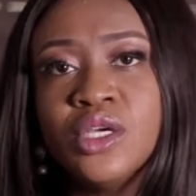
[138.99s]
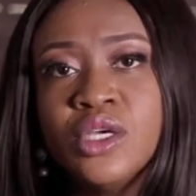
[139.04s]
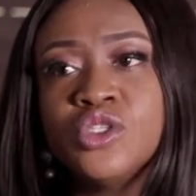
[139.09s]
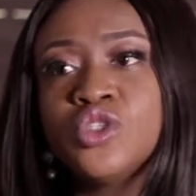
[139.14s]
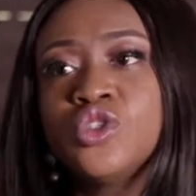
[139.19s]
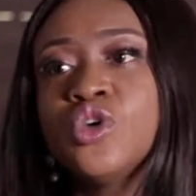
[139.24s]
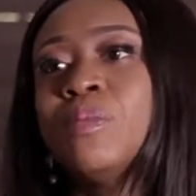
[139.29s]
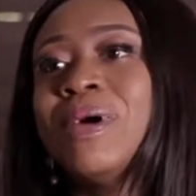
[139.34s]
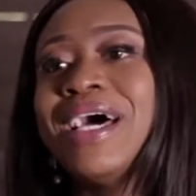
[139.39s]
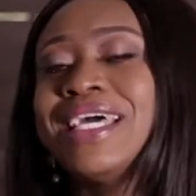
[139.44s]

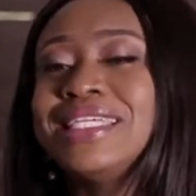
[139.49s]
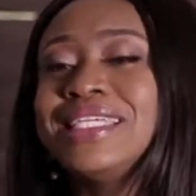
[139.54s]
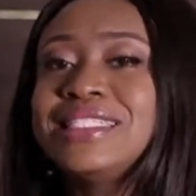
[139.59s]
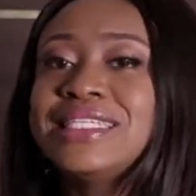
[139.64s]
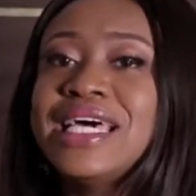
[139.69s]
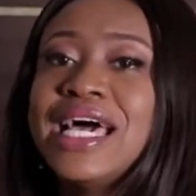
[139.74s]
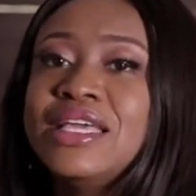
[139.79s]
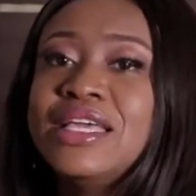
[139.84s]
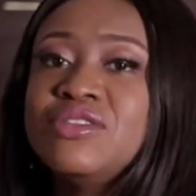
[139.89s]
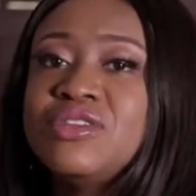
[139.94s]
So by the
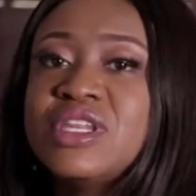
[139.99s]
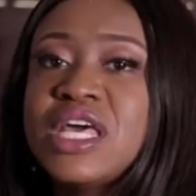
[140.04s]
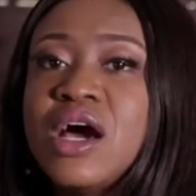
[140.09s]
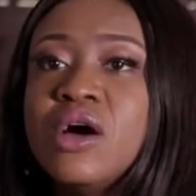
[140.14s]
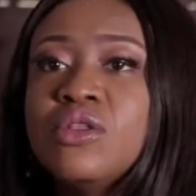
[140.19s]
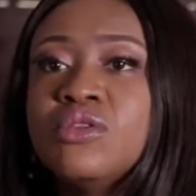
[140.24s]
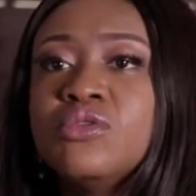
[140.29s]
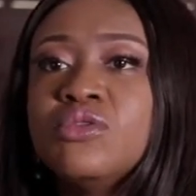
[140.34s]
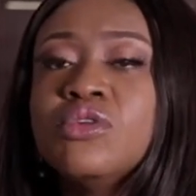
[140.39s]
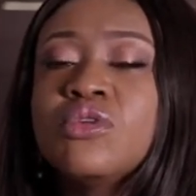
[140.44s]
time you now
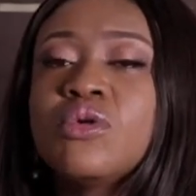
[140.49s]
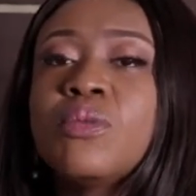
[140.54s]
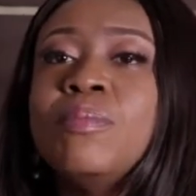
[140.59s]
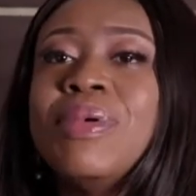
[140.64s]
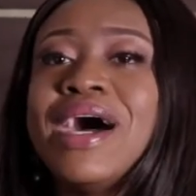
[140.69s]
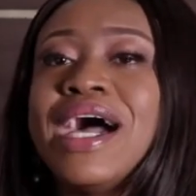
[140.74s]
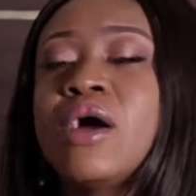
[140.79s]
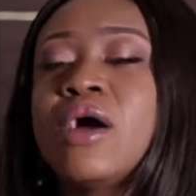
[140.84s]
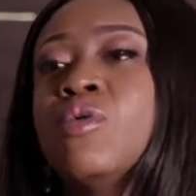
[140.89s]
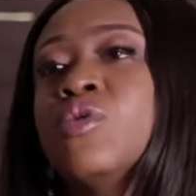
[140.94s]
look
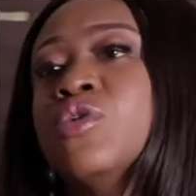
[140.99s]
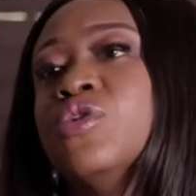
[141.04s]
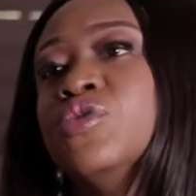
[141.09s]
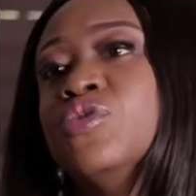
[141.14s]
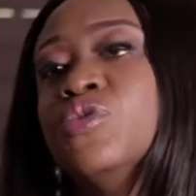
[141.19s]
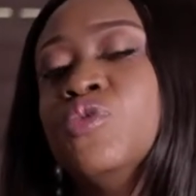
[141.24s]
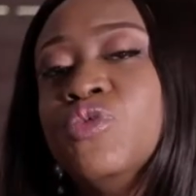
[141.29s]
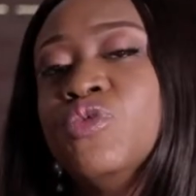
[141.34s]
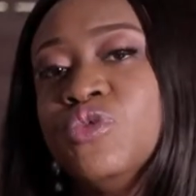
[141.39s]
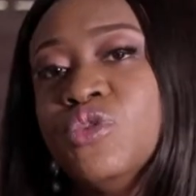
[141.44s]

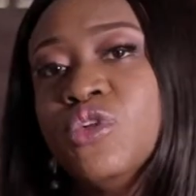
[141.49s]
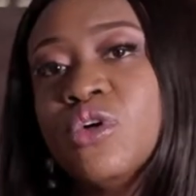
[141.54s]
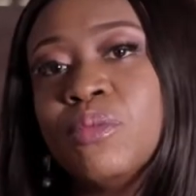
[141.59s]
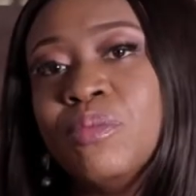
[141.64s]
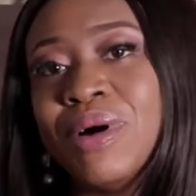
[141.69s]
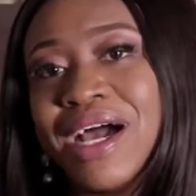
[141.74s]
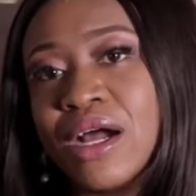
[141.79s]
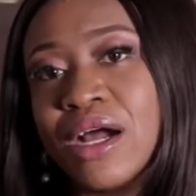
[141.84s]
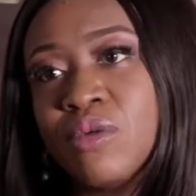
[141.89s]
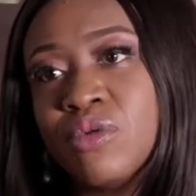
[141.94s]

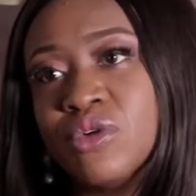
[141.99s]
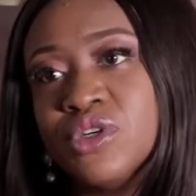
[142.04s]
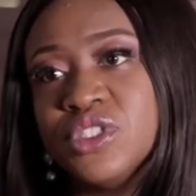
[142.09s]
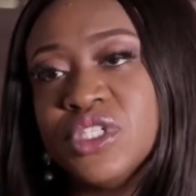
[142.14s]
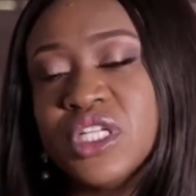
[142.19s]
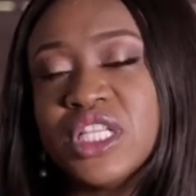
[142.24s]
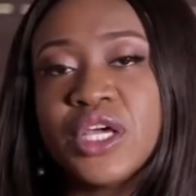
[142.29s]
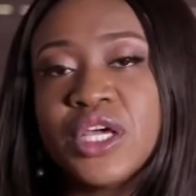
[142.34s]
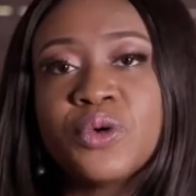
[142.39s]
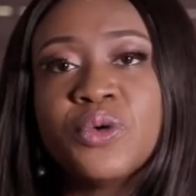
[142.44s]
backwards,
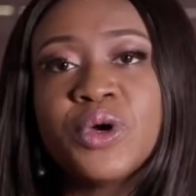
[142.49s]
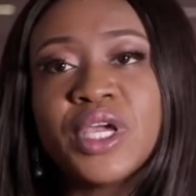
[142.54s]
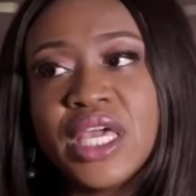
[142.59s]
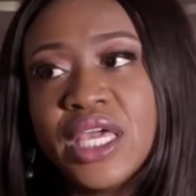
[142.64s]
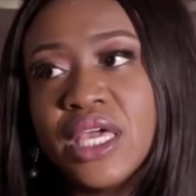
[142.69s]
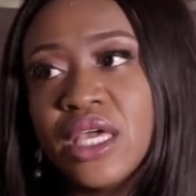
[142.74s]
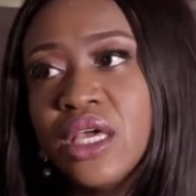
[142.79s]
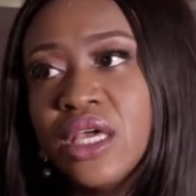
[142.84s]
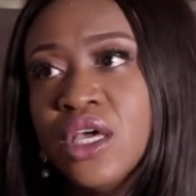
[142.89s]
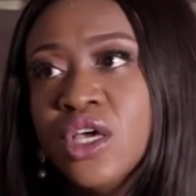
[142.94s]
you're like,
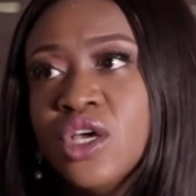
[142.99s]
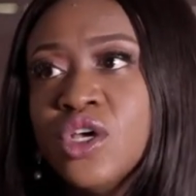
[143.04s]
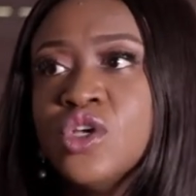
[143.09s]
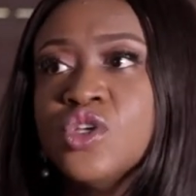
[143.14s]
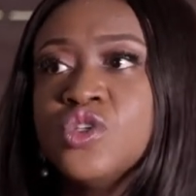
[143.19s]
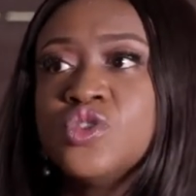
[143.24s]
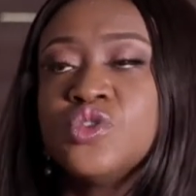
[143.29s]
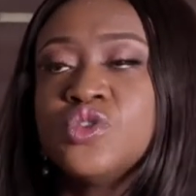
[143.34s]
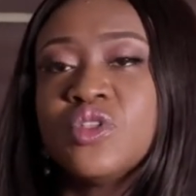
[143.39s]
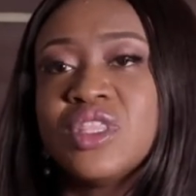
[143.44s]
okay,
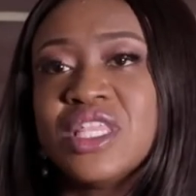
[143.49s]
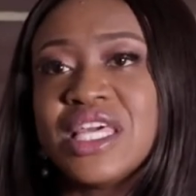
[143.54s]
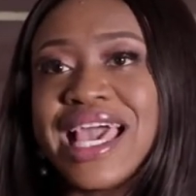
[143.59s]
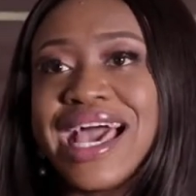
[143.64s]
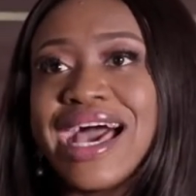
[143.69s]
so the